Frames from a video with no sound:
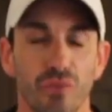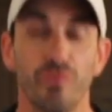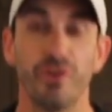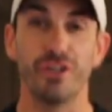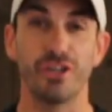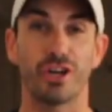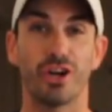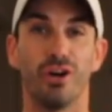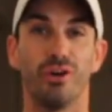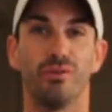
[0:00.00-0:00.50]

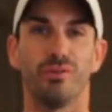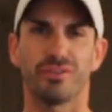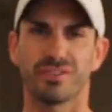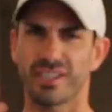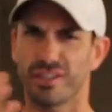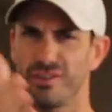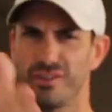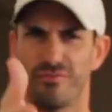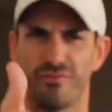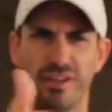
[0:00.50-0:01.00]
read your
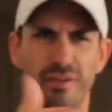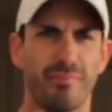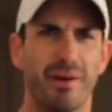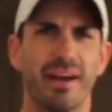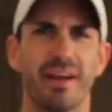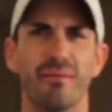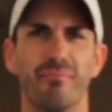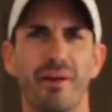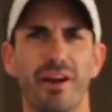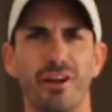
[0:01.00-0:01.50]
goals. Couldn't read
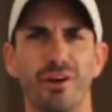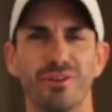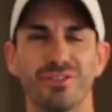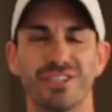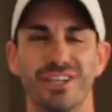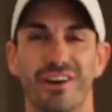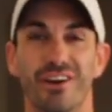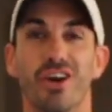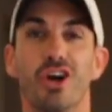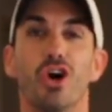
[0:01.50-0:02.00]
my, my
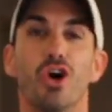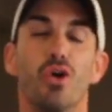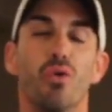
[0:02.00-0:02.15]
notes here.